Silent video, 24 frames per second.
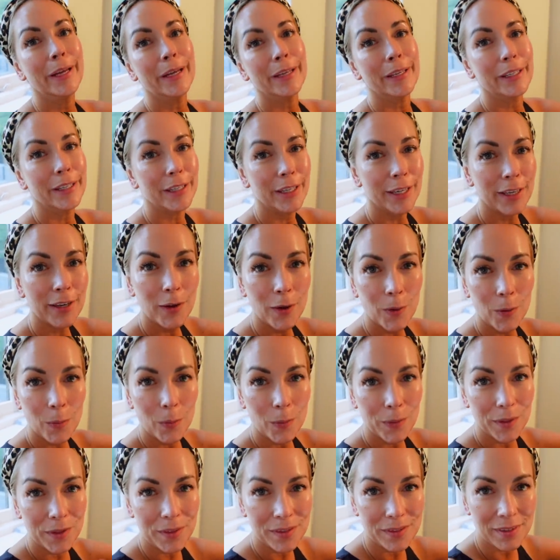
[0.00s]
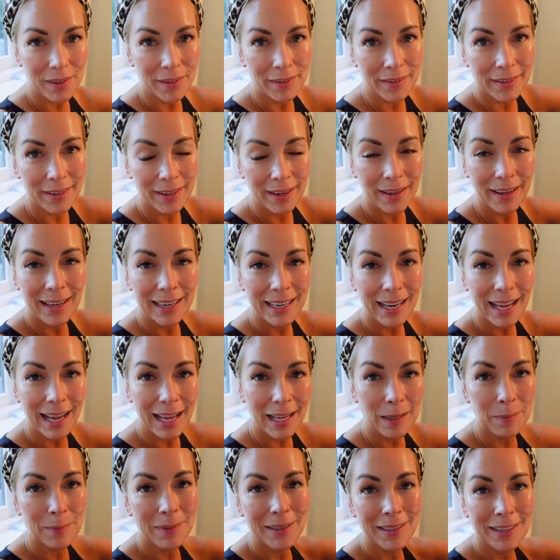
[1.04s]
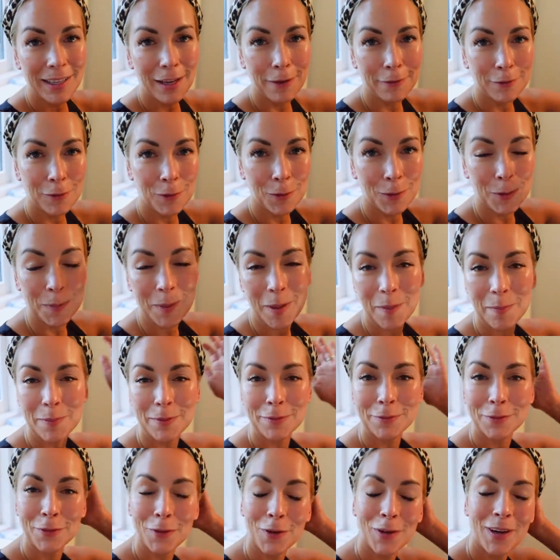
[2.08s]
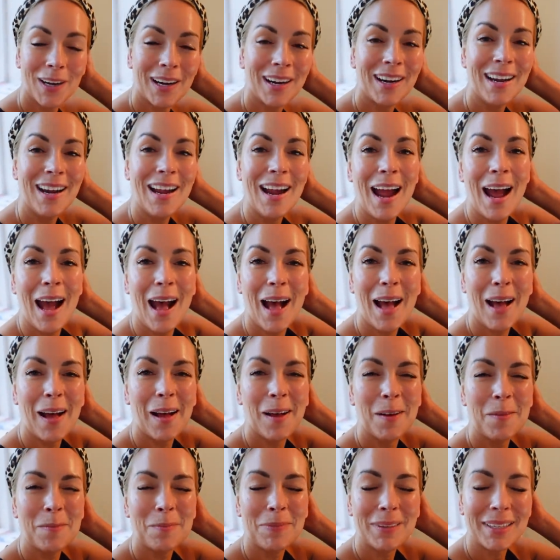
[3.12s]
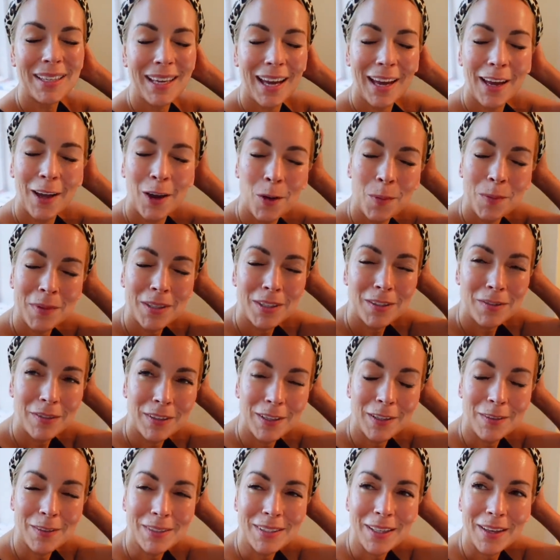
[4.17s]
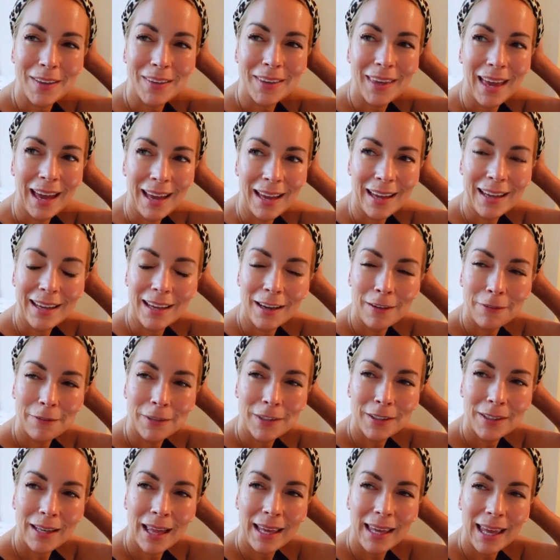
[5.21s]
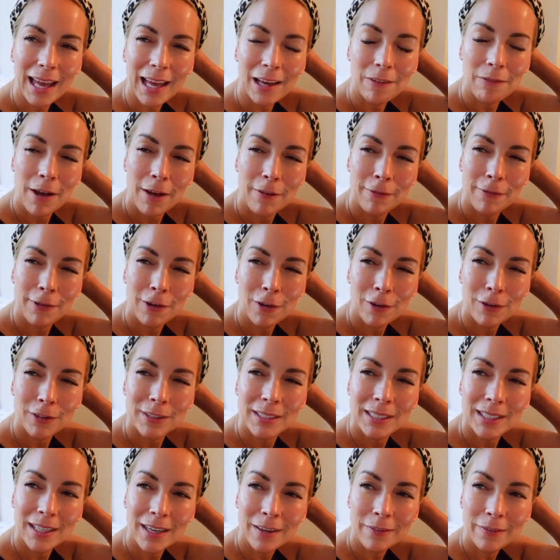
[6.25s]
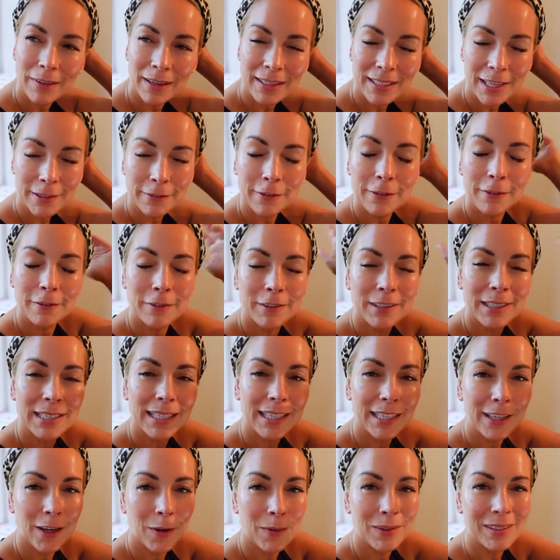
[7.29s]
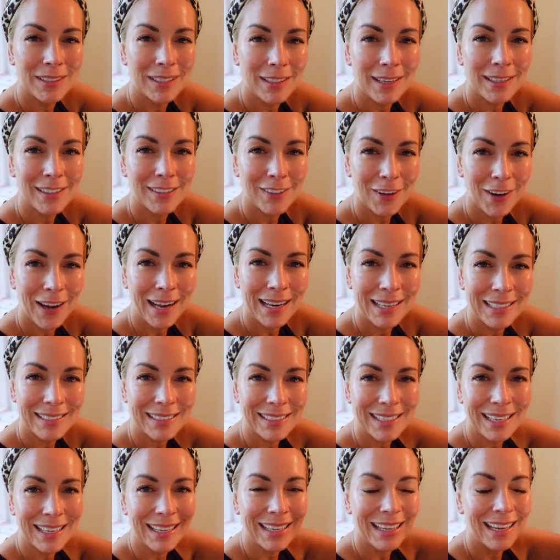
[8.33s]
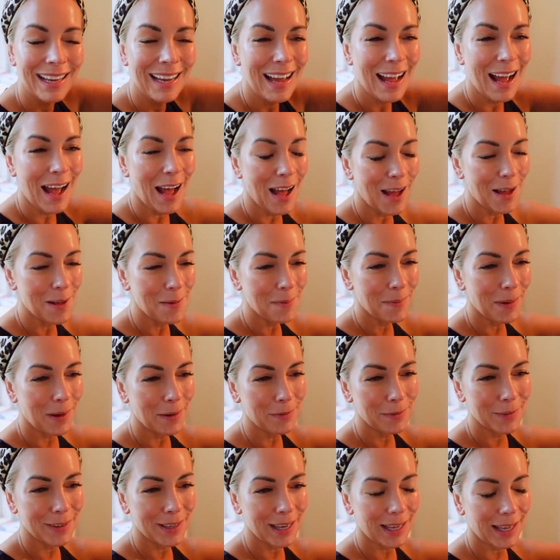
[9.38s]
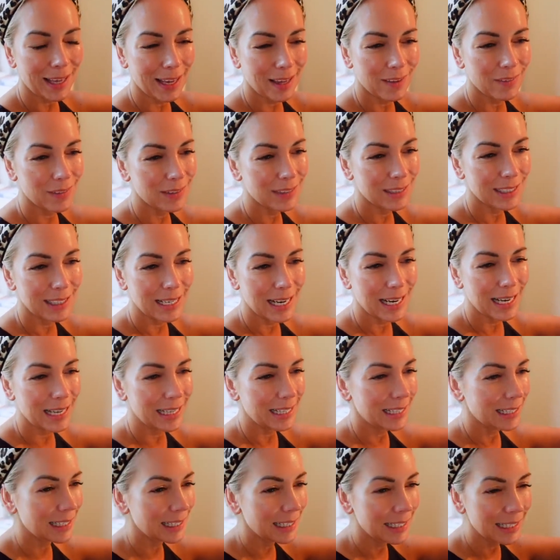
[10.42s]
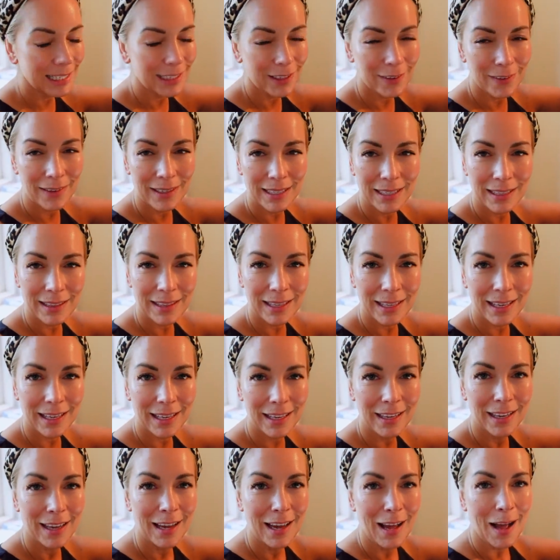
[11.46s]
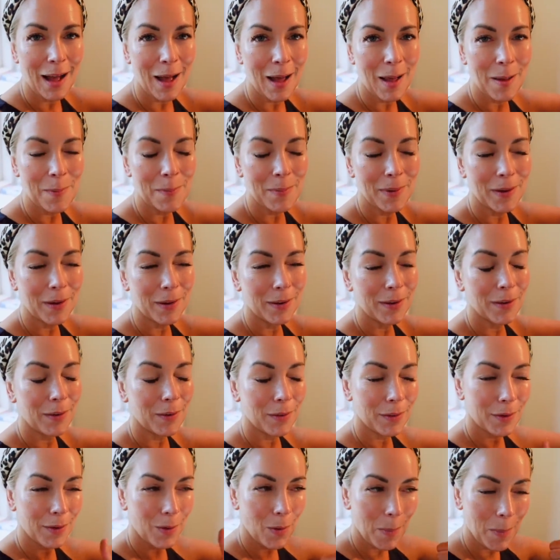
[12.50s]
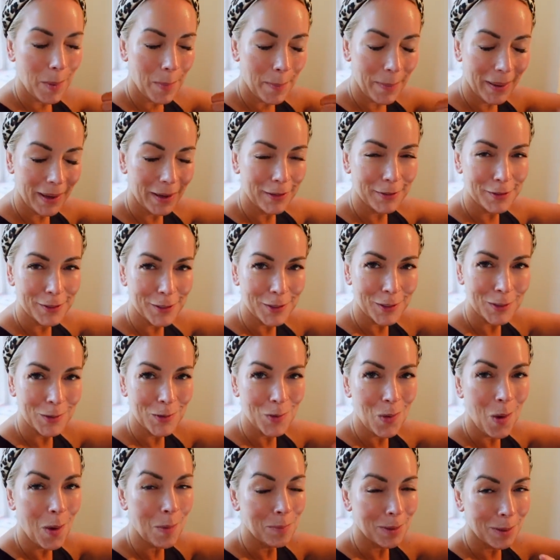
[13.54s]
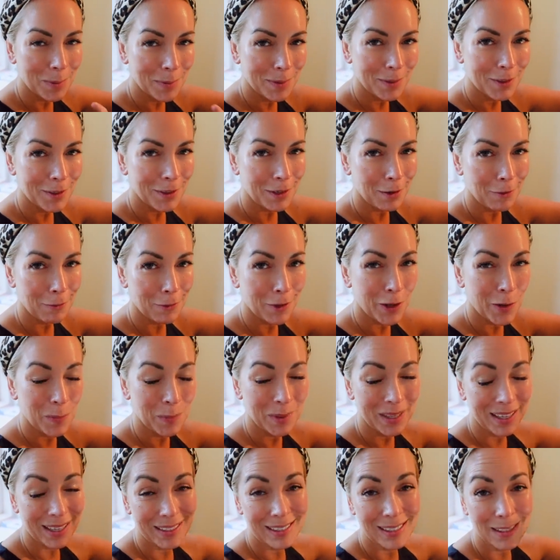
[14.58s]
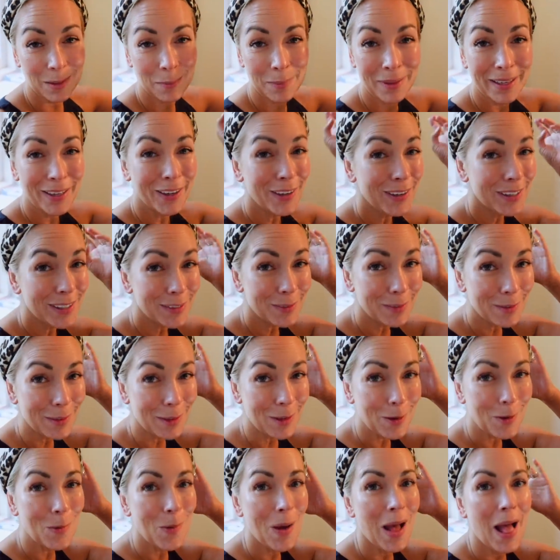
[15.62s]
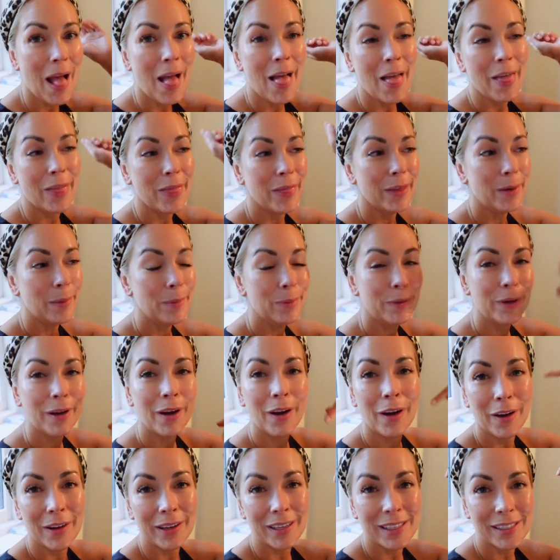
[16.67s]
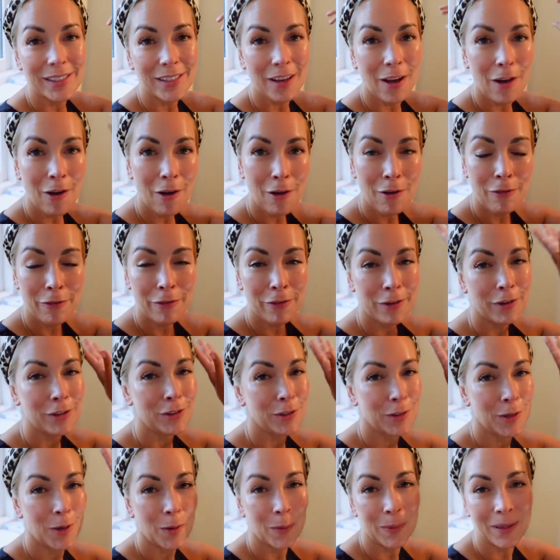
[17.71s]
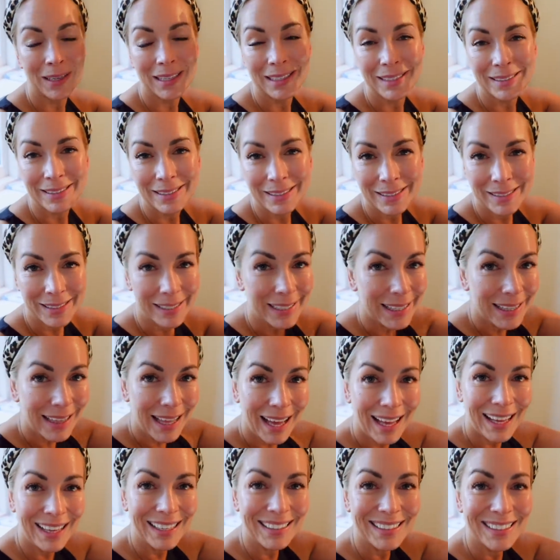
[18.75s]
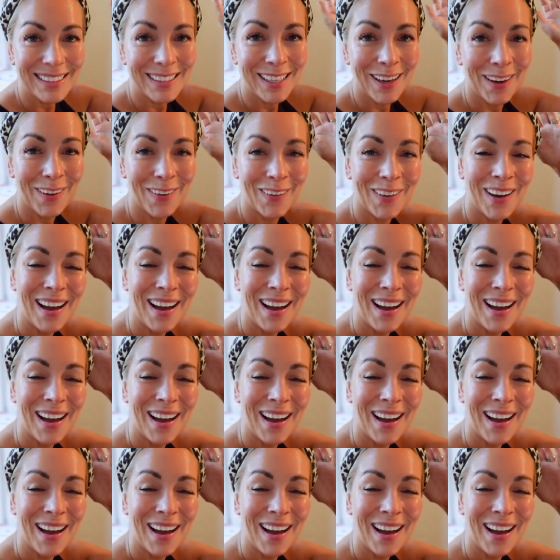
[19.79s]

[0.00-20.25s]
you know, the Sunday night admin that I've talked about before. But yeah, I hope this video is okay. I feel like, have I vlogged enough? I never really know until I start editing. But I feel like I haven't done any cleaning or anything. And although I'm about to, I'm probably not going to film it, because to be honest with you, the bra is off, so no one needs to see that. So